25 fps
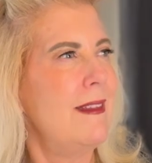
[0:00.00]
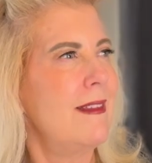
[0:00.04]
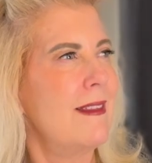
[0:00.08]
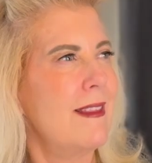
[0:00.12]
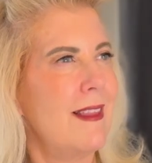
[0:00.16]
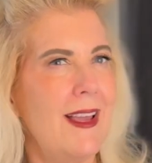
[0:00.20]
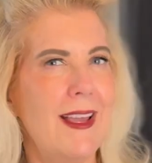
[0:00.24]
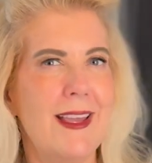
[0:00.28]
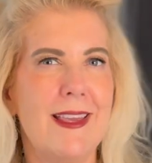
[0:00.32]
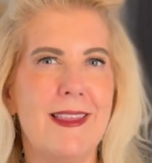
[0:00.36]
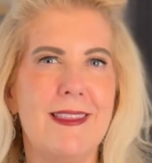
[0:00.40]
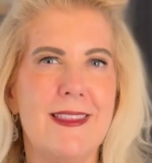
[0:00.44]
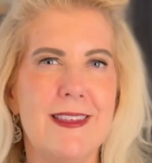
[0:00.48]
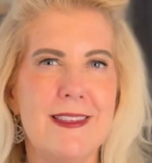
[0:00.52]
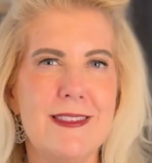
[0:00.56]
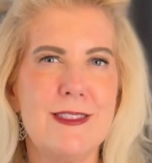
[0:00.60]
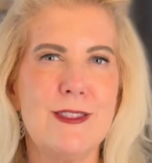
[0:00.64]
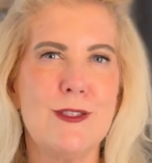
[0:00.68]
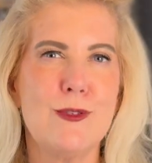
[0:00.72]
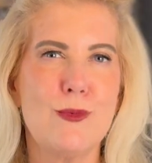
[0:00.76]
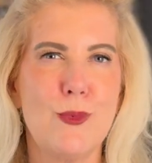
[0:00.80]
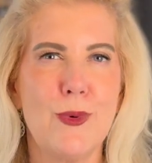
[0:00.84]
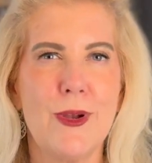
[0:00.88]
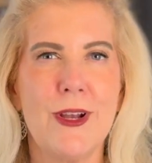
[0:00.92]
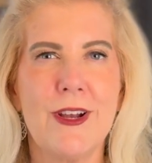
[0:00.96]
Like, this
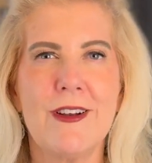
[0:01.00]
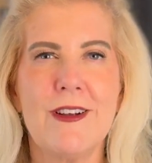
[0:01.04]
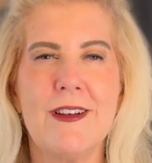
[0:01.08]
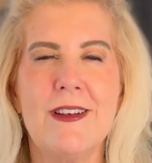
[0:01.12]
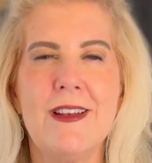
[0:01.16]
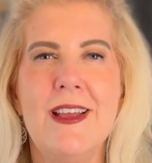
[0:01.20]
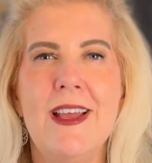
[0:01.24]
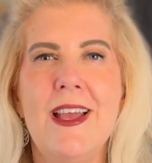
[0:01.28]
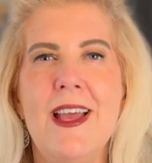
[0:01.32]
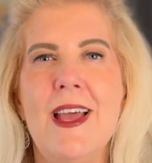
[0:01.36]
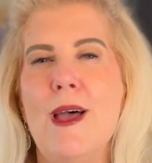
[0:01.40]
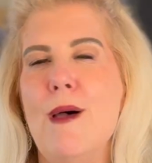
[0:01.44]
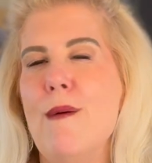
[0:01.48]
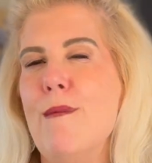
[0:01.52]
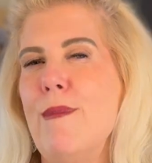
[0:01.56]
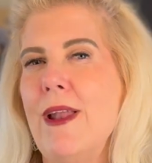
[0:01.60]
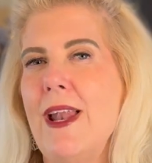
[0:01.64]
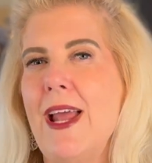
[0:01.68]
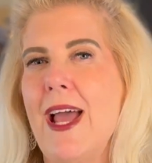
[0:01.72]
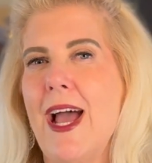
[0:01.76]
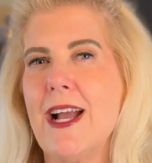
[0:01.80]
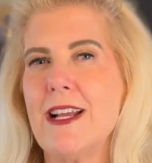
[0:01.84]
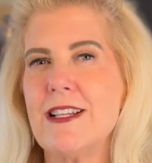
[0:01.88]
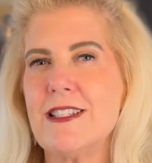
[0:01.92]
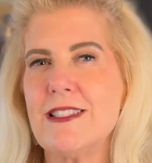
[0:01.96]
is weird. But
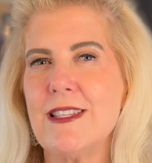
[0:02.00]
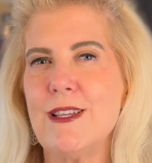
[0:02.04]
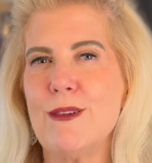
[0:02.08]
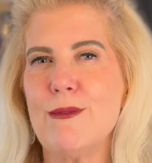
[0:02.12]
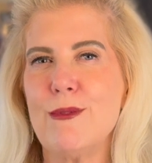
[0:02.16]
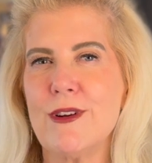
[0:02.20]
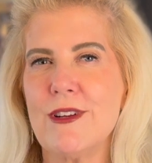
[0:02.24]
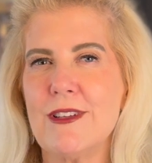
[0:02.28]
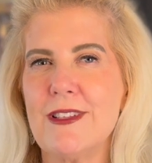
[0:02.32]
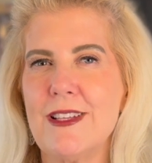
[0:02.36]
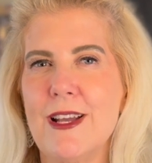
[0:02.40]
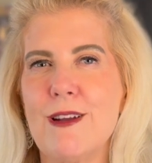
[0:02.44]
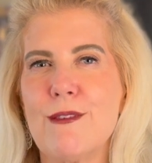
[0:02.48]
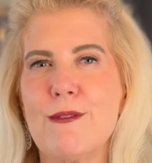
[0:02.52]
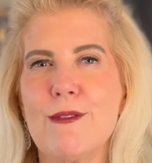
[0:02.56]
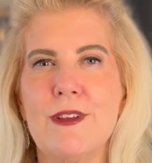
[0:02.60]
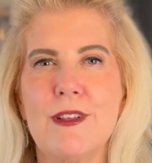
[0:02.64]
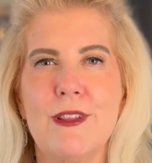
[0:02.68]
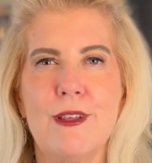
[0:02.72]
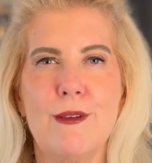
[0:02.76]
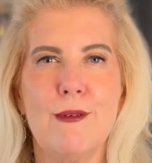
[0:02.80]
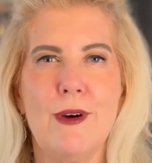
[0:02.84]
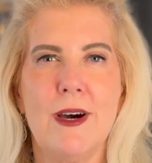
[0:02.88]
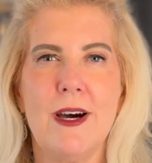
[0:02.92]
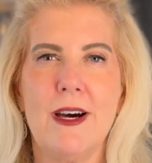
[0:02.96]
it actually worked out
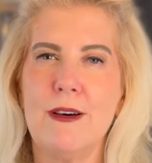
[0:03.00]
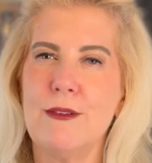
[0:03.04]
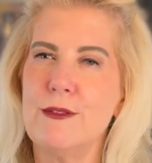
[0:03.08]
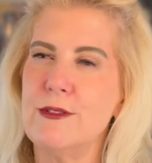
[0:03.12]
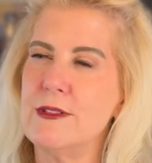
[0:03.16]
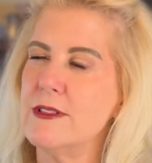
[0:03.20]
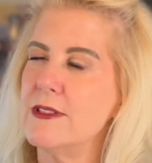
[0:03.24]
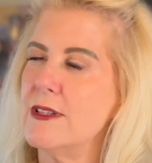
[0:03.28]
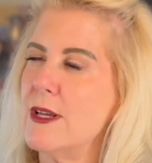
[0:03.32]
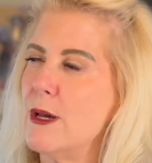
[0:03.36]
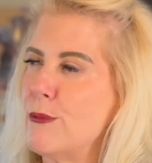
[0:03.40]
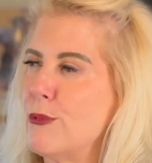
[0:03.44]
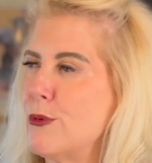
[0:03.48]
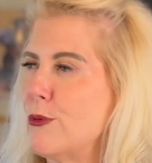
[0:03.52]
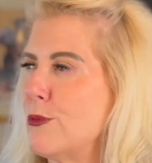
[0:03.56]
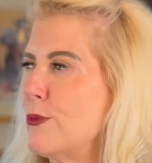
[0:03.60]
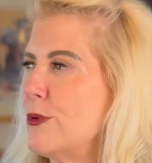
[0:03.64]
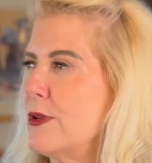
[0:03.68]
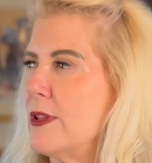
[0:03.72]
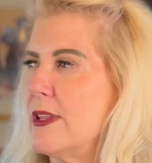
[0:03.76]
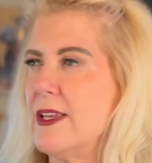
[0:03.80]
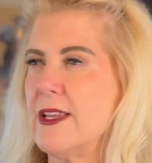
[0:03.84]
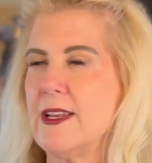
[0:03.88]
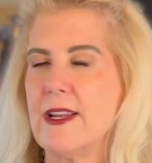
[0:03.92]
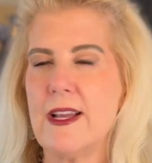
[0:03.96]
really well. It was a couple
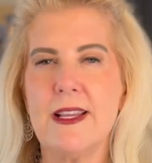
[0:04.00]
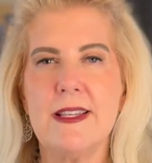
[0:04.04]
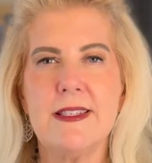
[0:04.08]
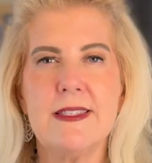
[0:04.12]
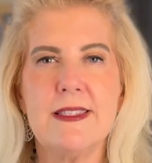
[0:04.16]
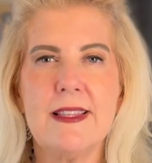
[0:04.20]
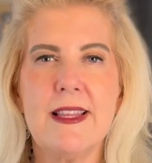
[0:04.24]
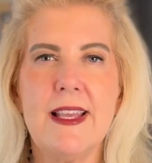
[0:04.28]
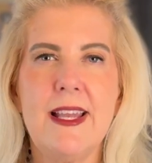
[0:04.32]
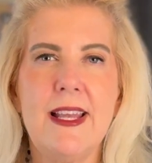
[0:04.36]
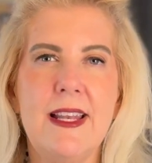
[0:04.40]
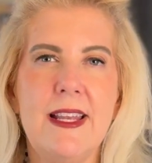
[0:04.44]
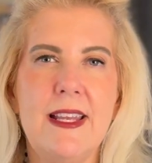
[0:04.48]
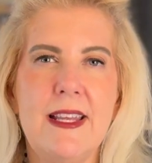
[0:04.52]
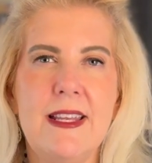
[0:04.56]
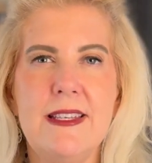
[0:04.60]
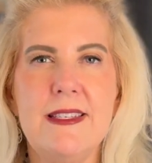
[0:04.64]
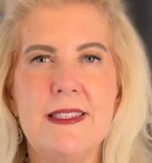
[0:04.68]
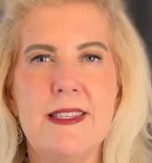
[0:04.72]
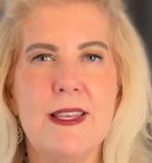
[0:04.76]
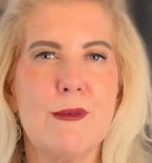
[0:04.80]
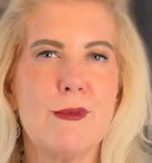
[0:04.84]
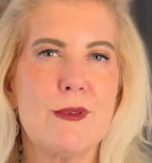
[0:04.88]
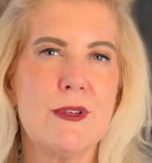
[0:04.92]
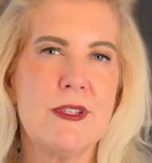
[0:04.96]
really nice ladies.
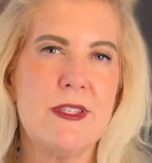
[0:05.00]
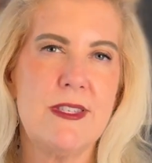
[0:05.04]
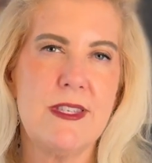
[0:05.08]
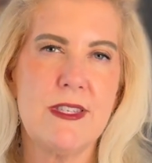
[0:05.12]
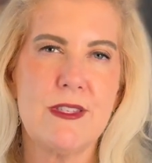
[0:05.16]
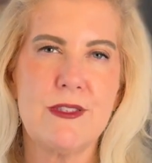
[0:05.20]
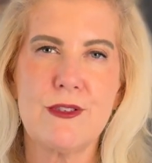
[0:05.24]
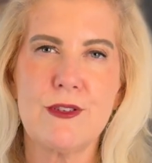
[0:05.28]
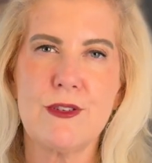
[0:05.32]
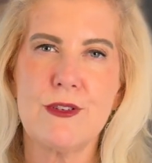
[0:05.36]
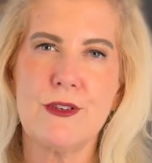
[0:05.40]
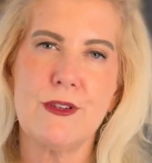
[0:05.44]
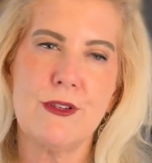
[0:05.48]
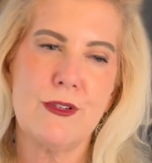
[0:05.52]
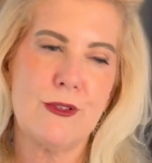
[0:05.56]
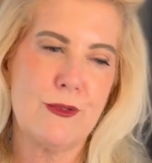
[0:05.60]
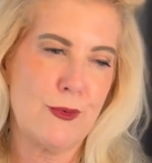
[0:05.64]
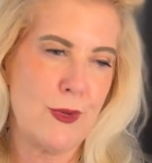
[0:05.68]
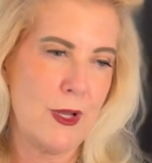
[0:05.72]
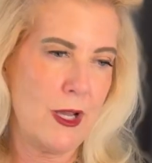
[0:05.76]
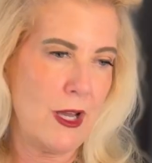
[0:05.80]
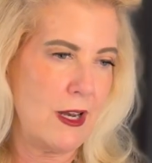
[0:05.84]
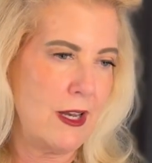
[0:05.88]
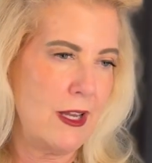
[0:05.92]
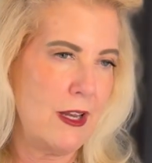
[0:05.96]
They were sisters.
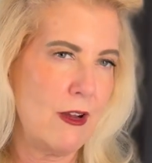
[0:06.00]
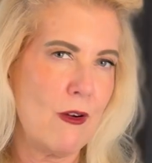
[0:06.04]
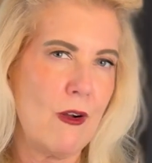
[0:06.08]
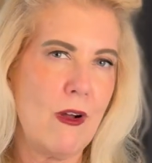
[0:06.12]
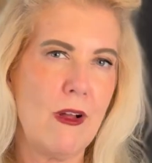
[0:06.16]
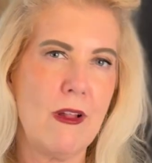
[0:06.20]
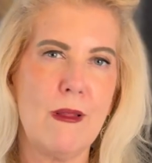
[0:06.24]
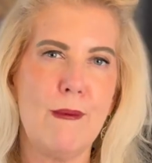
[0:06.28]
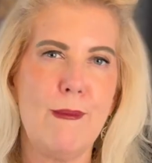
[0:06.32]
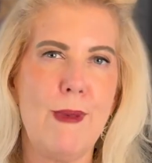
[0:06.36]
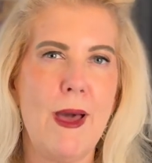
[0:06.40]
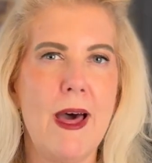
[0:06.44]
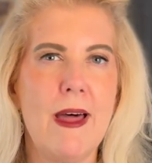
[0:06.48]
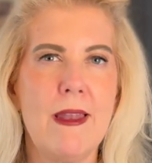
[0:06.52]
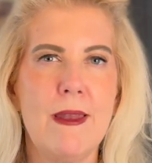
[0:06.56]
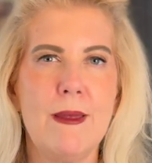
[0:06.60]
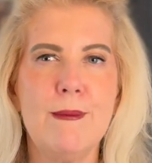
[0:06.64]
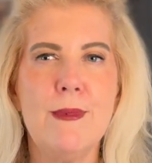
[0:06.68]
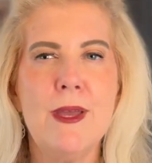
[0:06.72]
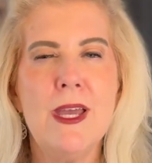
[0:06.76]
We got to hear all about them.